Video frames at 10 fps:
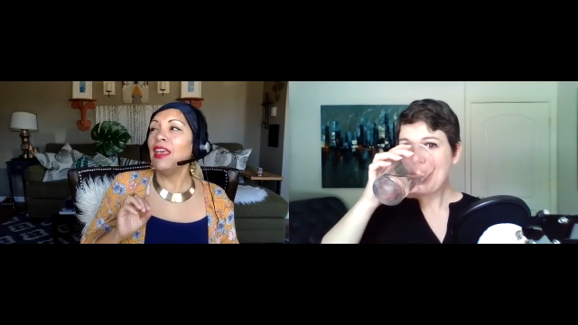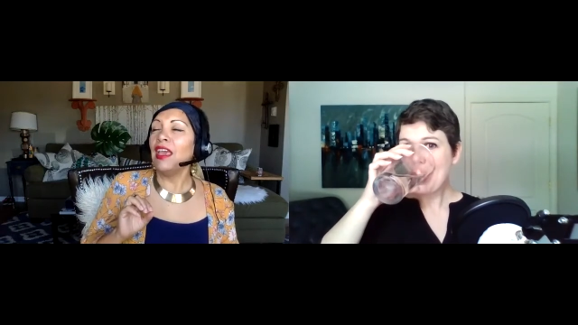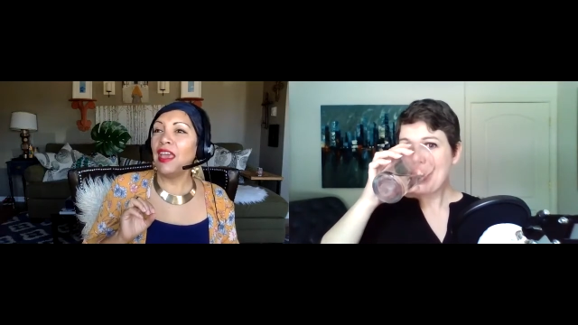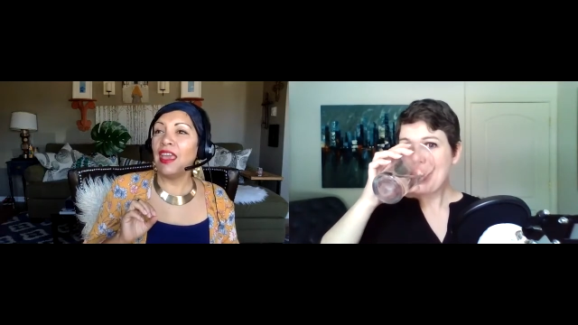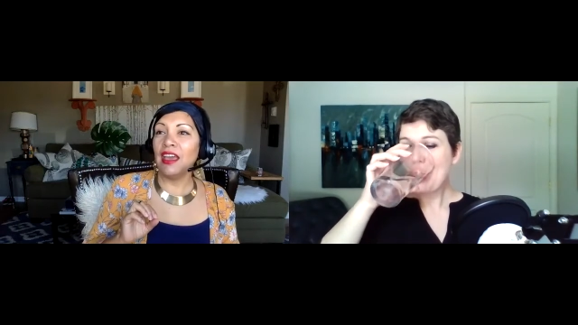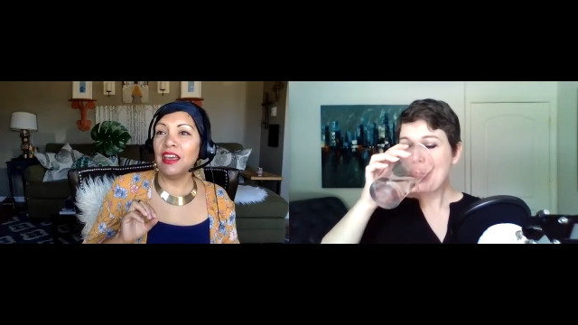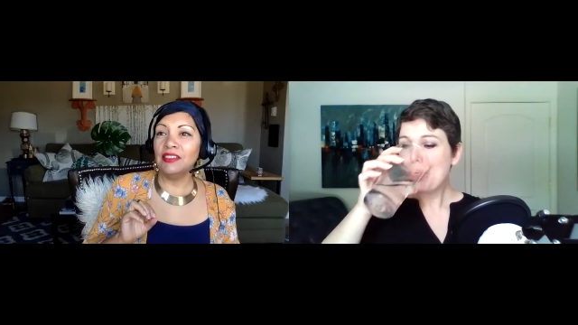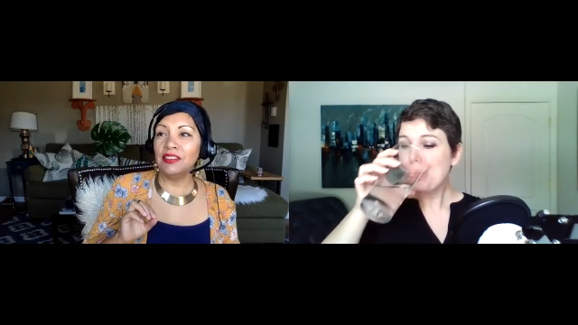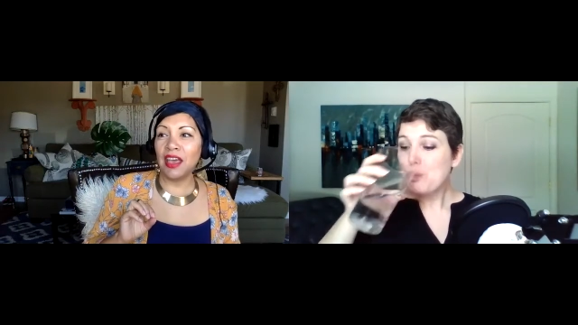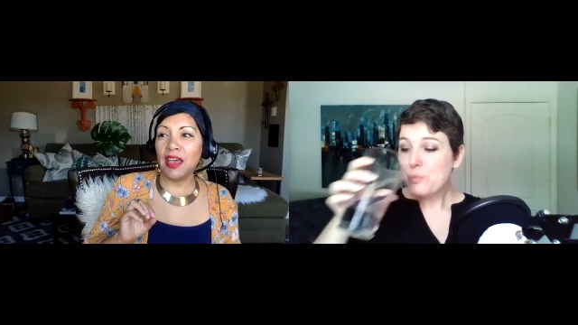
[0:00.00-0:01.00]
Speaker 1: and
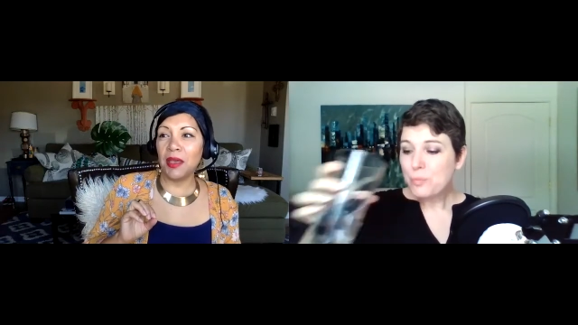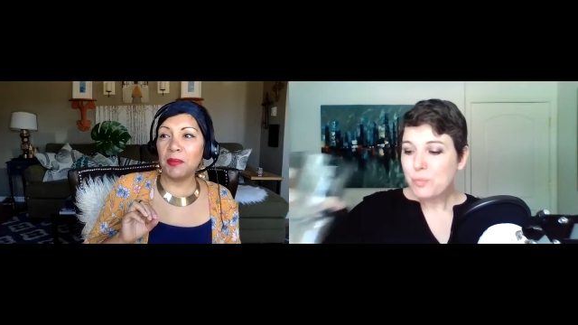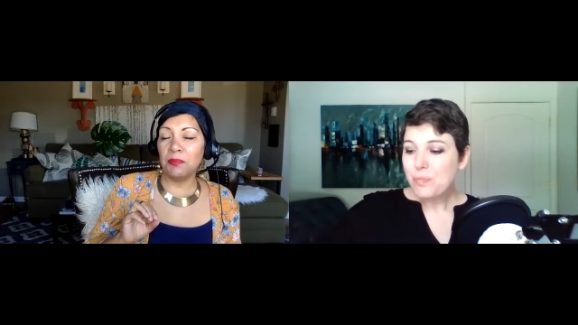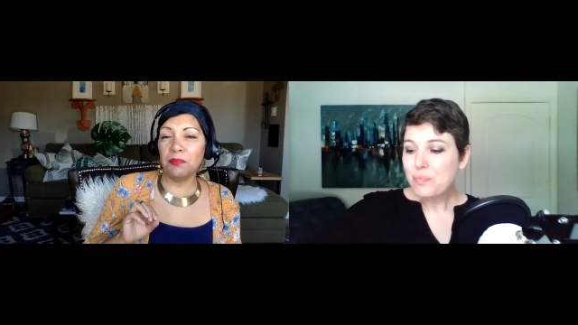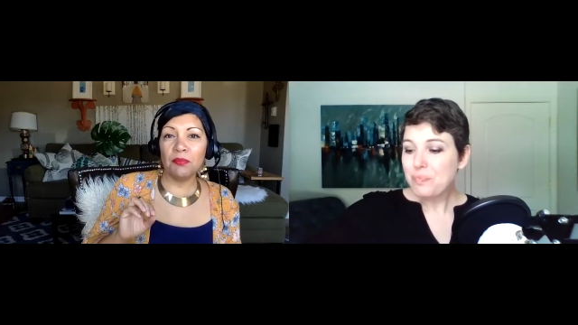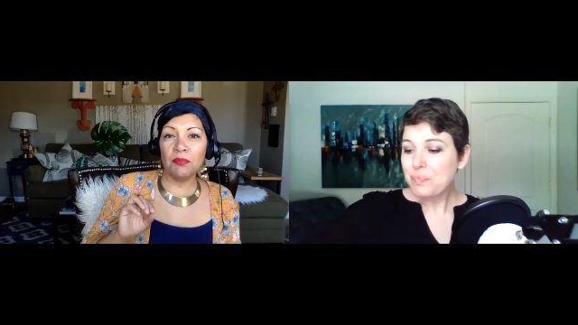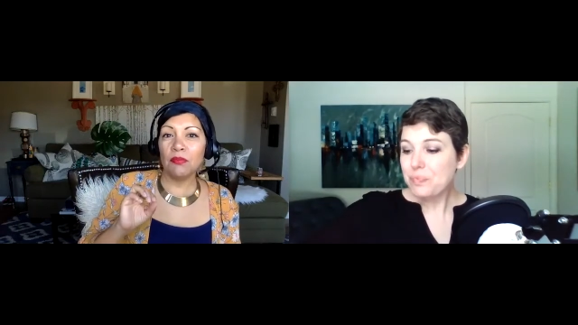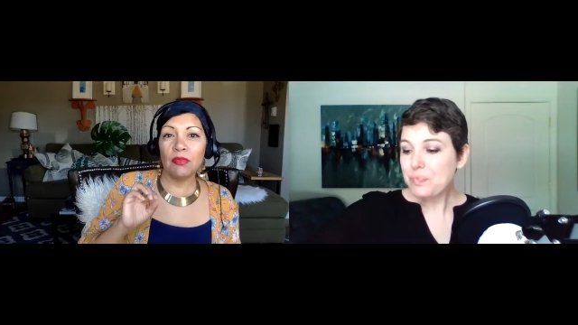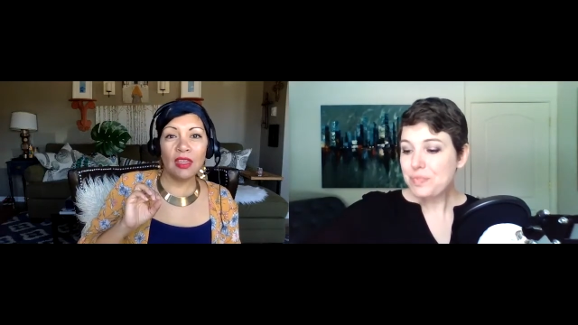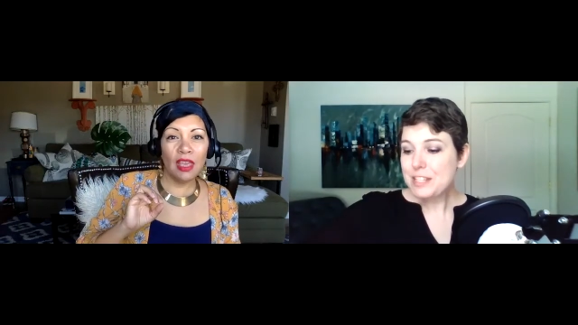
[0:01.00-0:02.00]
um
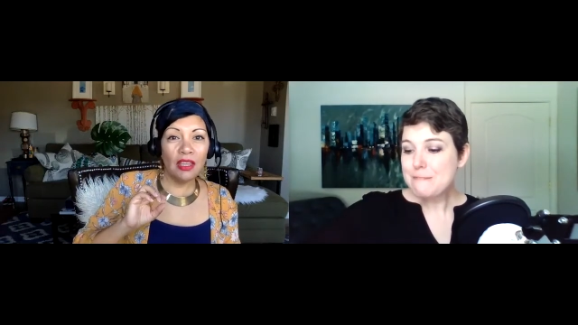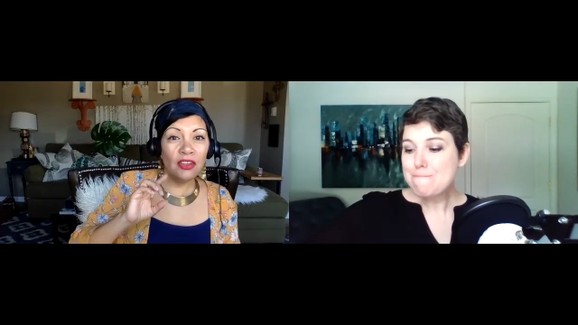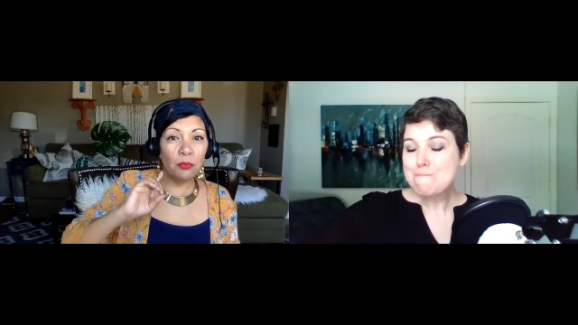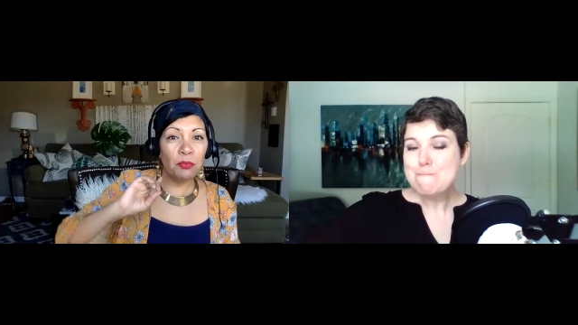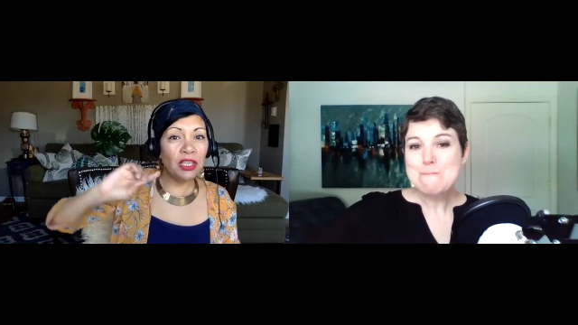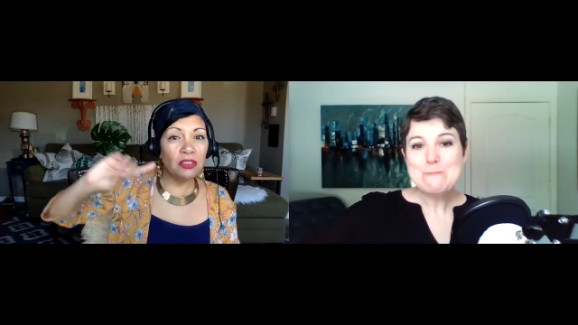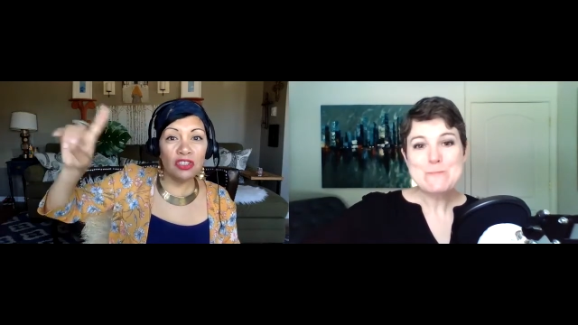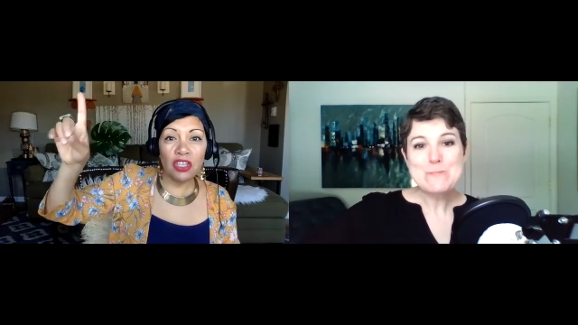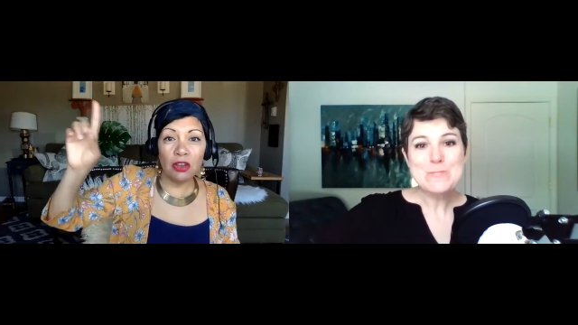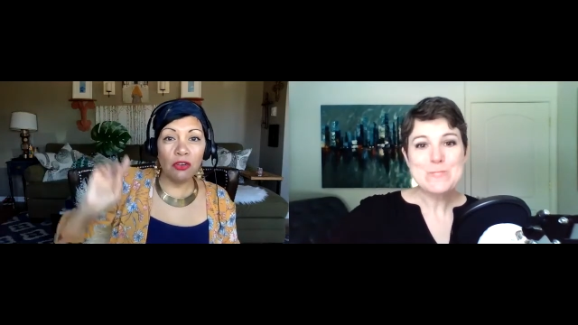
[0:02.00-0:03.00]
ended up being
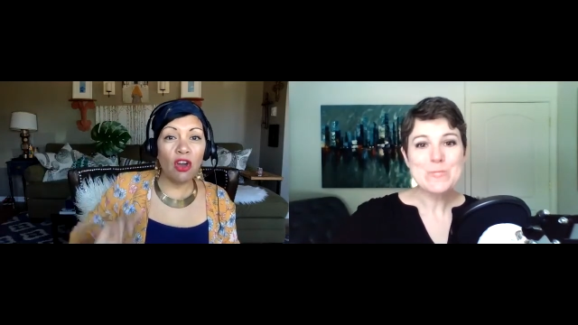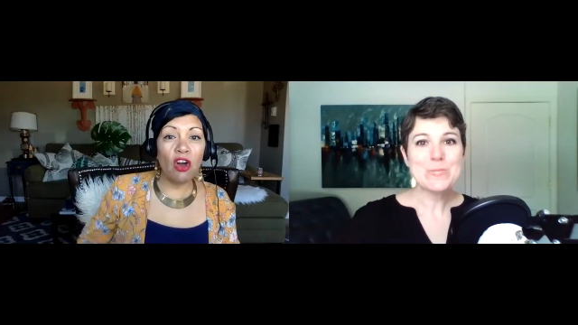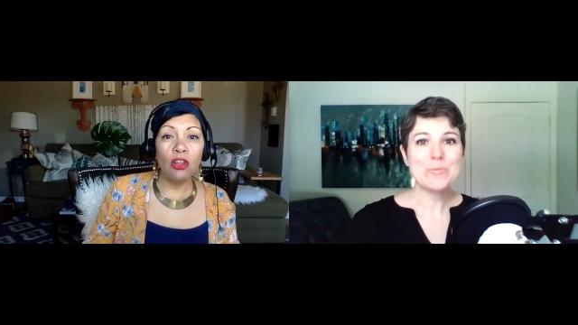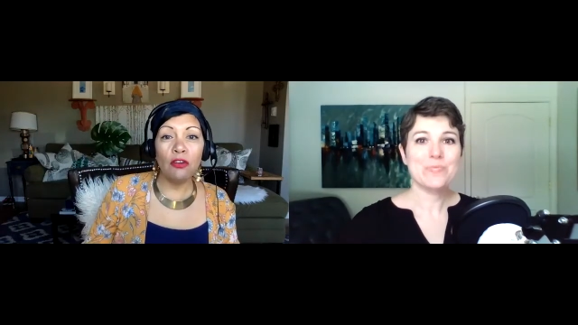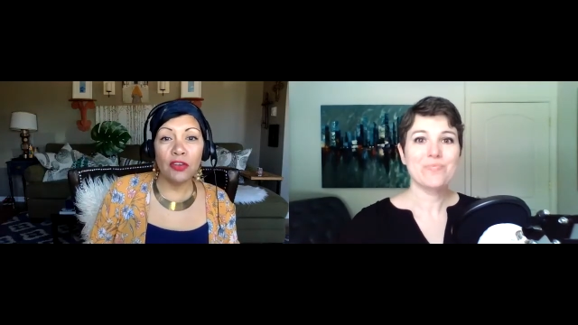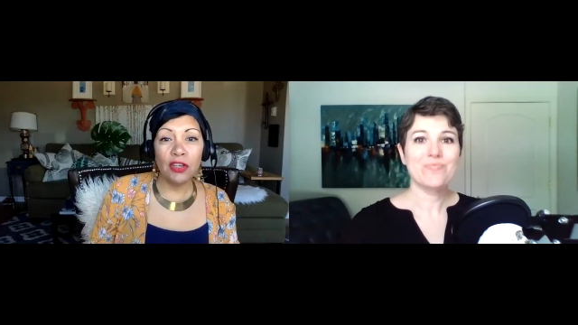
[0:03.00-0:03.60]
shared all over